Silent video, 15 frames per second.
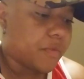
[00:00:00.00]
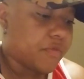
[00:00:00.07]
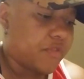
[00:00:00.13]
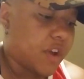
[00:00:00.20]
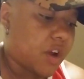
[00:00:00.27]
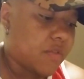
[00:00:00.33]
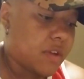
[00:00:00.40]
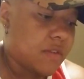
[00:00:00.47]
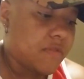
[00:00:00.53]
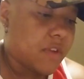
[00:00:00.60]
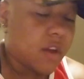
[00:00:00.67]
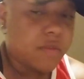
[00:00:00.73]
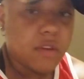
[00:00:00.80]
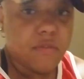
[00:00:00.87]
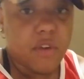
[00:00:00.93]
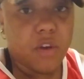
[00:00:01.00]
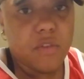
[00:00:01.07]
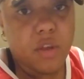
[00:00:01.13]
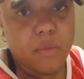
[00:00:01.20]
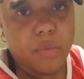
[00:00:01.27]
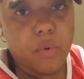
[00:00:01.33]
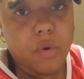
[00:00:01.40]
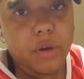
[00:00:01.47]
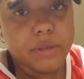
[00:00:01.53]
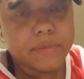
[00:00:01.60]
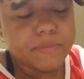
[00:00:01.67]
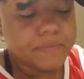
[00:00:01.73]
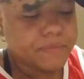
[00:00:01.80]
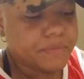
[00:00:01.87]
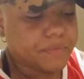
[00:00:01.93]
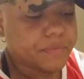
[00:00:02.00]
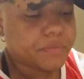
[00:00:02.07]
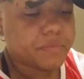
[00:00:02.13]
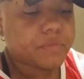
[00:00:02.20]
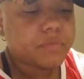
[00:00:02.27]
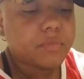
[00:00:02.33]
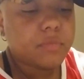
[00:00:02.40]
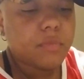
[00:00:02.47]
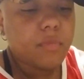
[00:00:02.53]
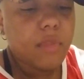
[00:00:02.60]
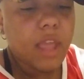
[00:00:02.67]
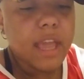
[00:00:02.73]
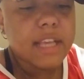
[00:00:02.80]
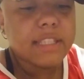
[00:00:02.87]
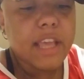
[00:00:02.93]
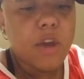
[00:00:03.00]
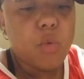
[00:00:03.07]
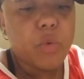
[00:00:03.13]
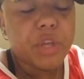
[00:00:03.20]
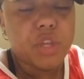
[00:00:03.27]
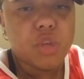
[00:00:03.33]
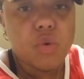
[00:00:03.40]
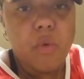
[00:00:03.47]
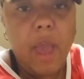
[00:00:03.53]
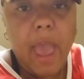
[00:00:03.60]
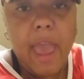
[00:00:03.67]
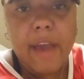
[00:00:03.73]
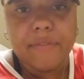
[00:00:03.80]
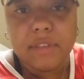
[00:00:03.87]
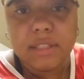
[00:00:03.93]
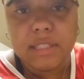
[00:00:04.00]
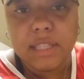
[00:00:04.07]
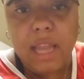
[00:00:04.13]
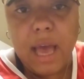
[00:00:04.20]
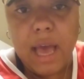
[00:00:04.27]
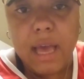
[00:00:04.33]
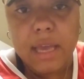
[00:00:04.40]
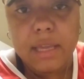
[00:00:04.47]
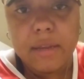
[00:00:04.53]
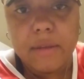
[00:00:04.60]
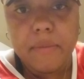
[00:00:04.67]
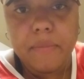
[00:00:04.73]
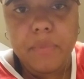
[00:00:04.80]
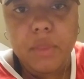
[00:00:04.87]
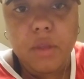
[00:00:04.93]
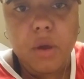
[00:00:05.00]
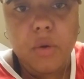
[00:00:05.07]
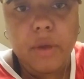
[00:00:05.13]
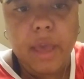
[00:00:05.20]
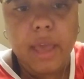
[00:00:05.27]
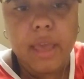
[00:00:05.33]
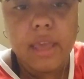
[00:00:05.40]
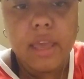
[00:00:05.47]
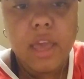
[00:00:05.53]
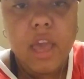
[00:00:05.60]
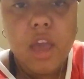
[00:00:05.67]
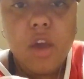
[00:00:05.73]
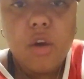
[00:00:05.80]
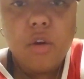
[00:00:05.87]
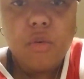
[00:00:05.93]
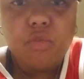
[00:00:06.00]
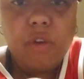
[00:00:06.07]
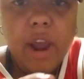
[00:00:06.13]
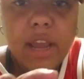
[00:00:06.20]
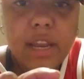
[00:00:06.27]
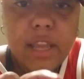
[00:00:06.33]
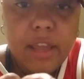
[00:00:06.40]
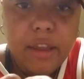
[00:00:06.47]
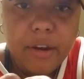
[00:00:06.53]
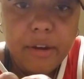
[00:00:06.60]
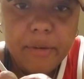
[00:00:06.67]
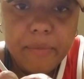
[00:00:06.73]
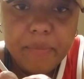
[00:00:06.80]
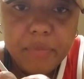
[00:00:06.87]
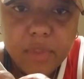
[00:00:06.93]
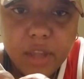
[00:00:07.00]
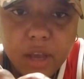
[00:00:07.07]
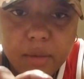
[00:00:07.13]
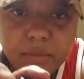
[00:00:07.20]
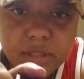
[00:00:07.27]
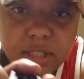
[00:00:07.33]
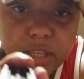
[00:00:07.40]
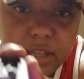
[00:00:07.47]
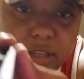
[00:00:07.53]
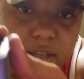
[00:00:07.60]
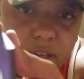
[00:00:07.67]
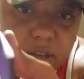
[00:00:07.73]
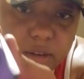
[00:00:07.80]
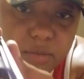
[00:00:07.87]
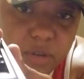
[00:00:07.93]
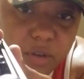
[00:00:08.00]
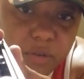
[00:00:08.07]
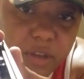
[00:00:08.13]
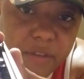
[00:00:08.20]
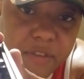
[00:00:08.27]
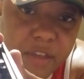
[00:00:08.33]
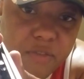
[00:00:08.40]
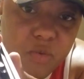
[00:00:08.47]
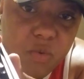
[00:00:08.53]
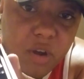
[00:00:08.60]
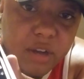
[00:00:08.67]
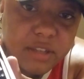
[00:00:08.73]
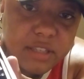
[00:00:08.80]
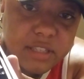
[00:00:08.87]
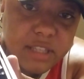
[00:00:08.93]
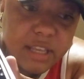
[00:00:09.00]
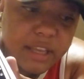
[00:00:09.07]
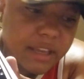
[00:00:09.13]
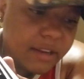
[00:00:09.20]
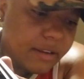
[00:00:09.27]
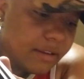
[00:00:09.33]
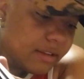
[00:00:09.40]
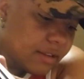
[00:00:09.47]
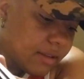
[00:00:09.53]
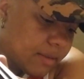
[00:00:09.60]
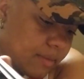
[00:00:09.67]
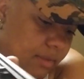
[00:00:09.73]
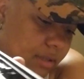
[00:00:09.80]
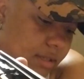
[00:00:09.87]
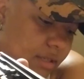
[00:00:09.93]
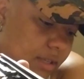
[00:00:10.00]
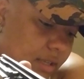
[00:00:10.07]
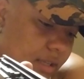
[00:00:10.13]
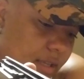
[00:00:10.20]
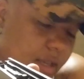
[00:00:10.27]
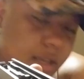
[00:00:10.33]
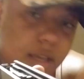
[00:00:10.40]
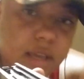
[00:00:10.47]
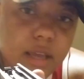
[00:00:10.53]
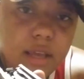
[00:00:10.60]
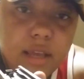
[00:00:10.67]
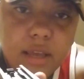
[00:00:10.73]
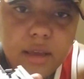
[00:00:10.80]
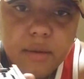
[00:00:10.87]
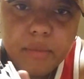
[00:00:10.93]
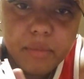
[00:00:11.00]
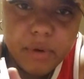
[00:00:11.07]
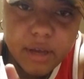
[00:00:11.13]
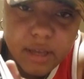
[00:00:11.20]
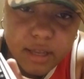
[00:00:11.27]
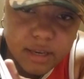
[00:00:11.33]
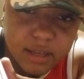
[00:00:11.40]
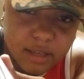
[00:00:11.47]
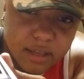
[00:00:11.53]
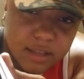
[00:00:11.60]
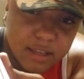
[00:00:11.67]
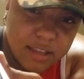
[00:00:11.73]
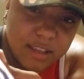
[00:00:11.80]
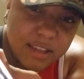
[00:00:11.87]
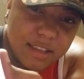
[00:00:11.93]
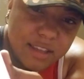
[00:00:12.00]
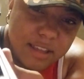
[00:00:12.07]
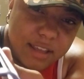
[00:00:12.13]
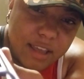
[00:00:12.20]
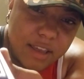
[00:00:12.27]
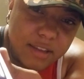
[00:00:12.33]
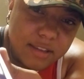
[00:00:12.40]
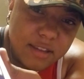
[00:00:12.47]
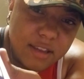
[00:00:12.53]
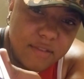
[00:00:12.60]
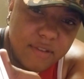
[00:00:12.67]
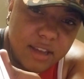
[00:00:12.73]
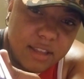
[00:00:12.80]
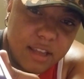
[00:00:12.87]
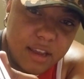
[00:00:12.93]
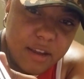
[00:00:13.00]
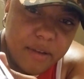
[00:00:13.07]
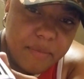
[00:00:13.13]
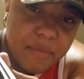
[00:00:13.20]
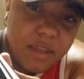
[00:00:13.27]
Very, very, very important is that when you have a slide, okay, right here, I don't know if you all can see it. Let me see, but can you see it right there?